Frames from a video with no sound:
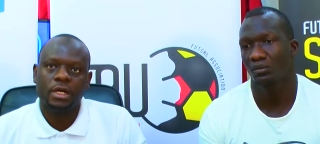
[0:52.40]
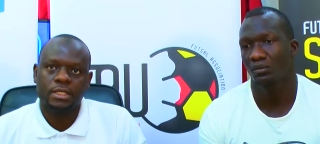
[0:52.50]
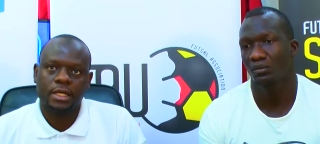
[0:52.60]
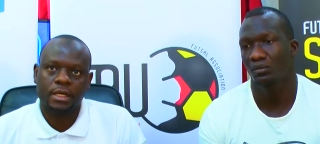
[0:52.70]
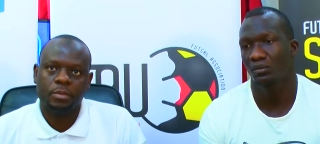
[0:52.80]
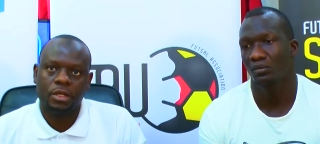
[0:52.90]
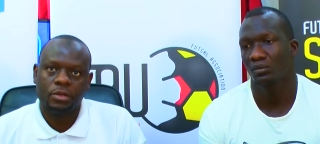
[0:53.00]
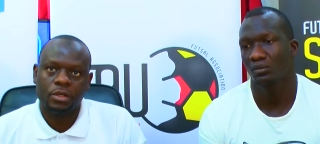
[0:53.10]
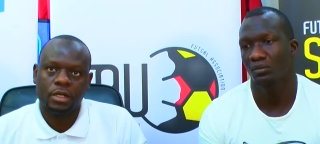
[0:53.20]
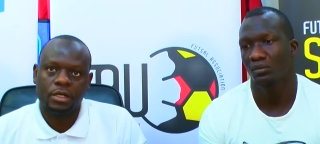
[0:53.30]
Speaker 1: as a game into
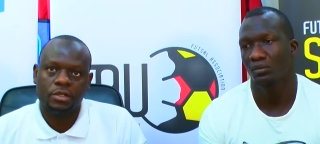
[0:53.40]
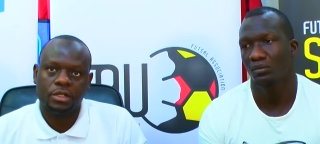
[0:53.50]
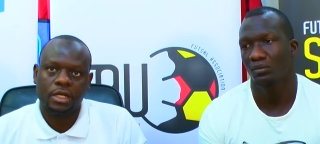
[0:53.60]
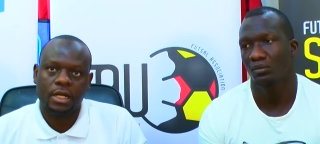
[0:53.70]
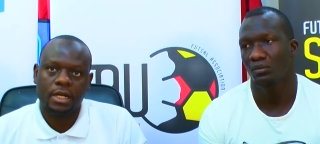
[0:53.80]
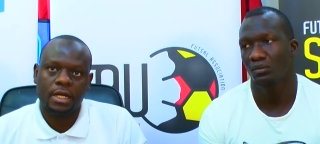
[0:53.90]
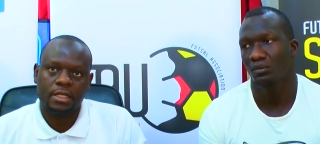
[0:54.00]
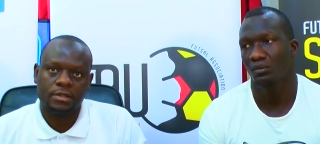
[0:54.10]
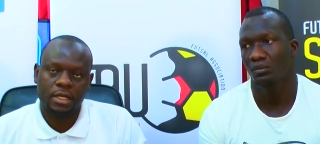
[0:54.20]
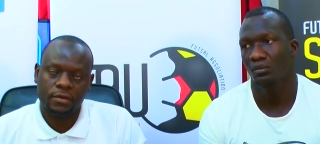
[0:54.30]
the country and
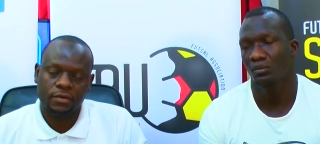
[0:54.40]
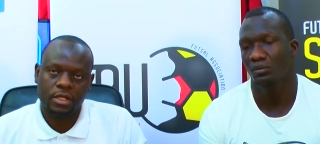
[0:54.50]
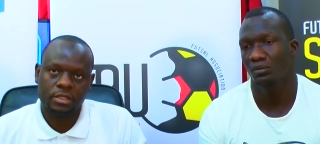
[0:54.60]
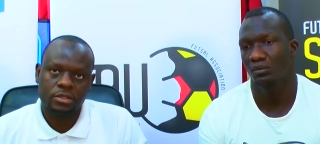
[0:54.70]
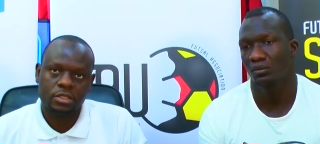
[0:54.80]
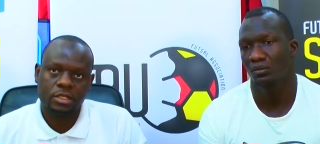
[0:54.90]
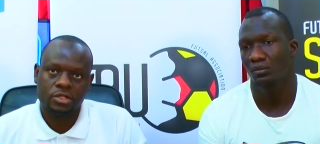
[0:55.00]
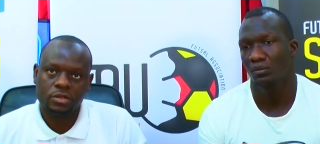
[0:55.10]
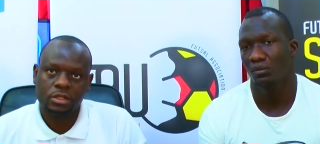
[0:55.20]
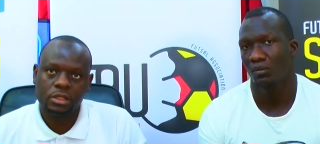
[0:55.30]
as and for the
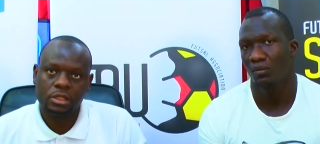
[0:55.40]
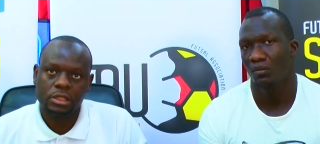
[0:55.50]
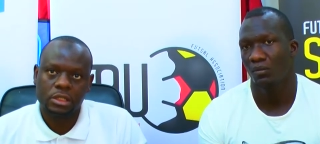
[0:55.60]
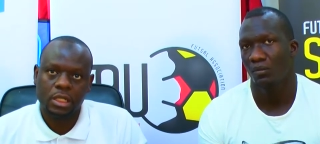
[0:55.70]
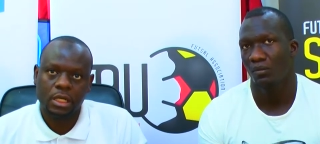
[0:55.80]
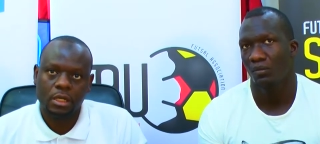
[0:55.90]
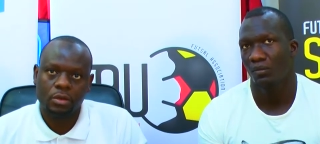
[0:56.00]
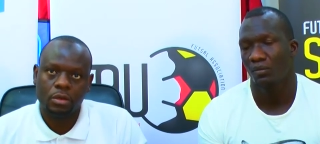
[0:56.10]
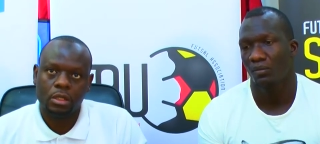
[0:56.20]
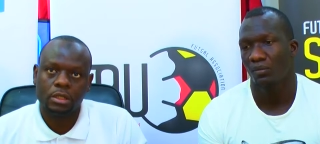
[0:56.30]
association in
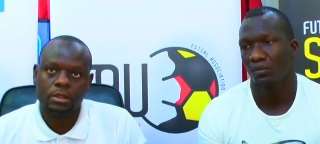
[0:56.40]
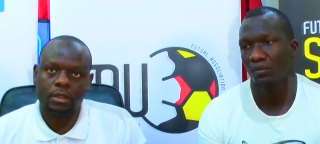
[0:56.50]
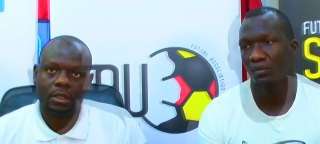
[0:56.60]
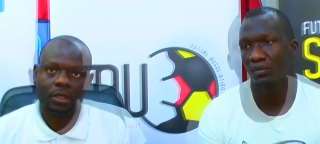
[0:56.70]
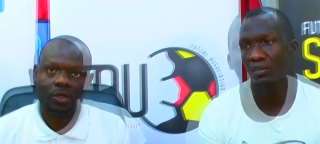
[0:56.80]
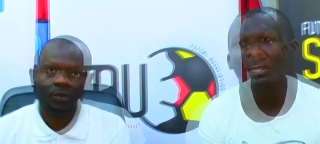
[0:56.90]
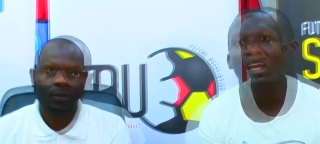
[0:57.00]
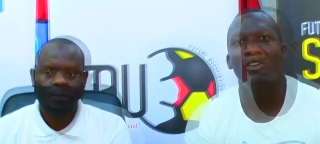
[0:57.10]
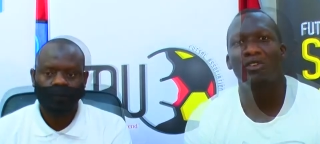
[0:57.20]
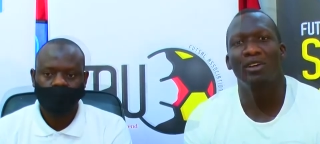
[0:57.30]
all. Thank you.
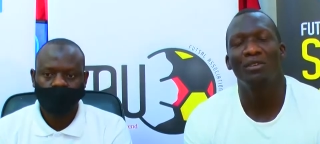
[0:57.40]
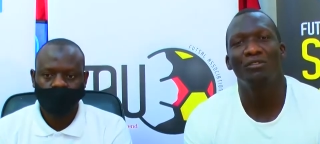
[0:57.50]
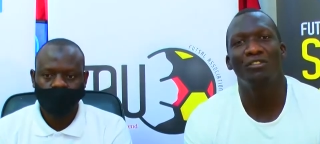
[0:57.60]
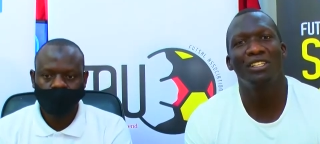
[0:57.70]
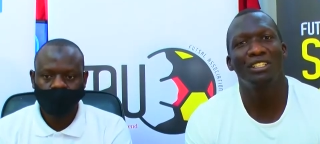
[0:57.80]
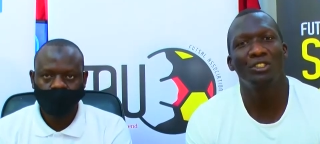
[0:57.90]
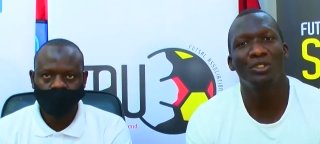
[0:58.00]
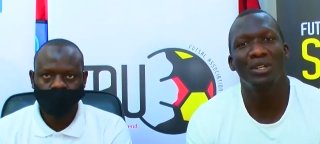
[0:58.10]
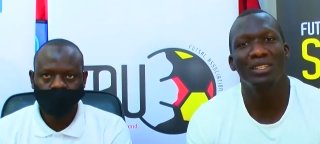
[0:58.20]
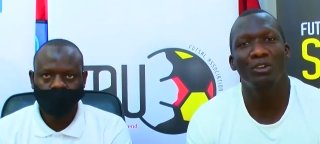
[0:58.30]
Hello, I'm Vinie
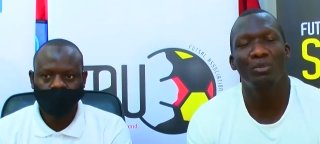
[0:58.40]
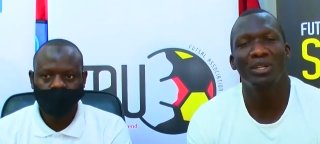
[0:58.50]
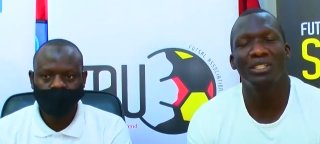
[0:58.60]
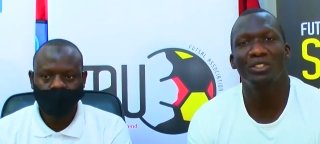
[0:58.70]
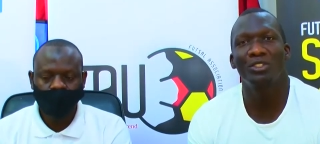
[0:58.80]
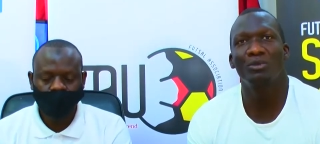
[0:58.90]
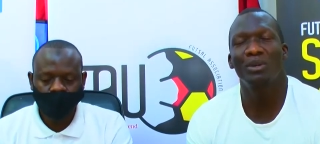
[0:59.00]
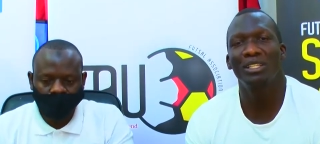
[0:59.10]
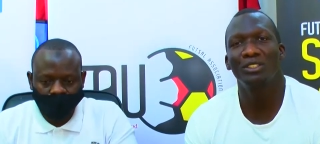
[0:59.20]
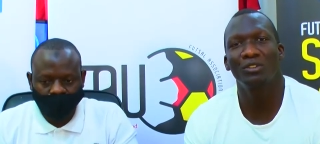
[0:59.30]
Jurua,
Speaker 2: the operations
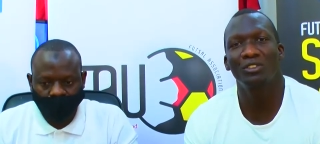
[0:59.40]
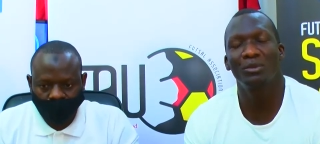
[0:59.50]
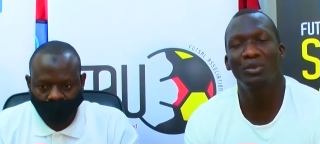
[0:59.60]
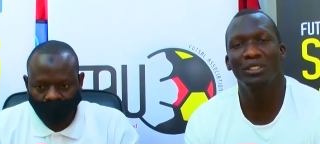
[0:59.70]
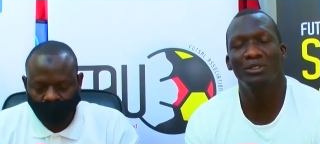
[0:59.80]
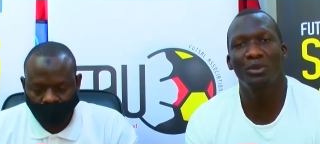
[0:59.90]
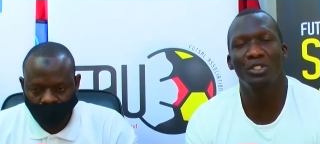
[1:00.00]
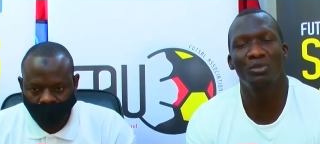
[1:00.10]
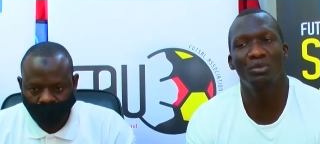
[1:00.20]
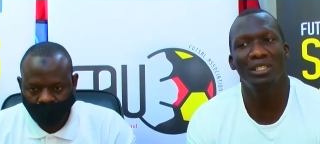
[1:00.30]
manager of Deepend
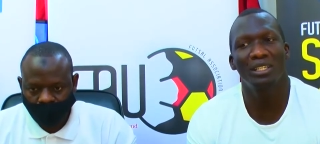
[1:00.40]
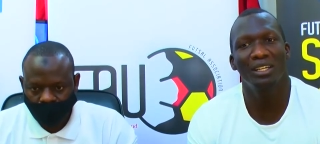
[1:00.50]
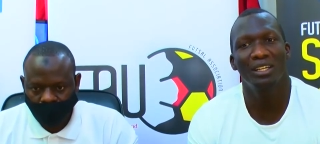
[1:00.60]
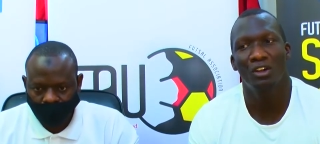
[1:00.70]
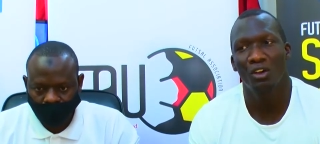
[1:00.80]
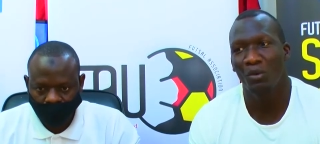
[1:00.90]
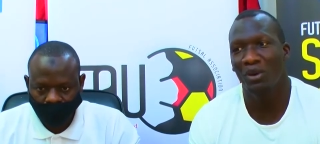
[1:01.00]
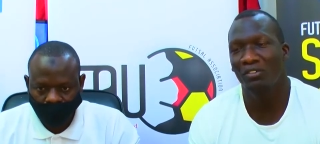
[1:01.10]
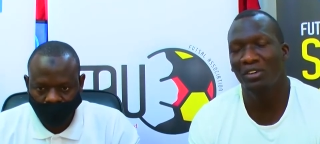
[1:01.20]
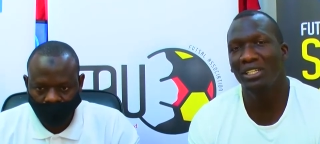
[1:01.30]
Sports Media. We are very